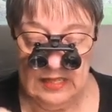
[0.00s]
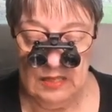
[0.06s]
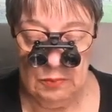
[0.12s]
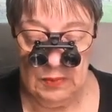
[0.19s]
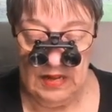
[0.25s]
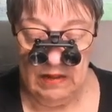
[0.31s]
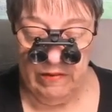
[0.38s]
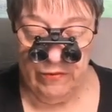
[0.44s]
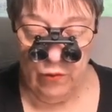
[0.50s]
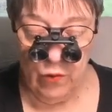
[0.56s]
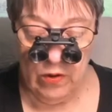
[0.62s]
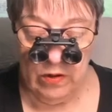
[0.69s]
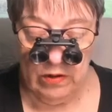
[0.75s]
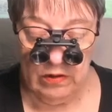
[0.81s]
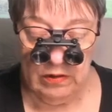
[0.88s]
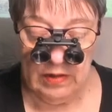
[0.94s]
speak
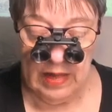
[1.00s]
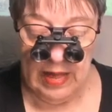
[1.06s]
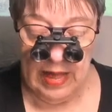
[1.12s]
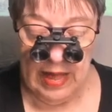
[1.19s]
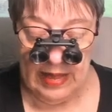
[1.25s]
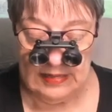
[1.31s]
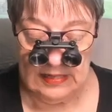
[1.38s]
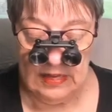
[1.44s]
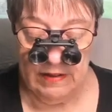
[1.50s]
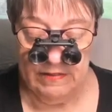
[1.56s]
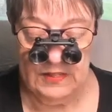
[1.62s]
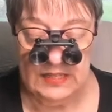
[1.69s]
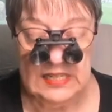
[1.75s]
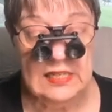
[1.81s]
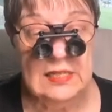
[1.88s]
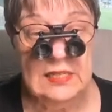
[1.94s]
for as of
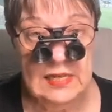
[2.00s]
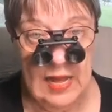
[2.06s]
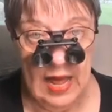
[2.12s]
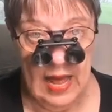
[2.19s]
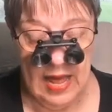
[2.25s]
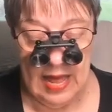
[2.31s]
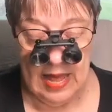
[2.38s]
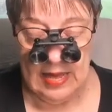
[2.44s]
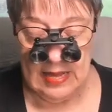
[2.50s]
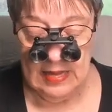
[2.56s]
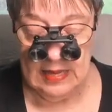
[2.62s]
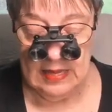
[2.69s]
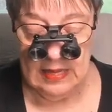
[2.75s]
today,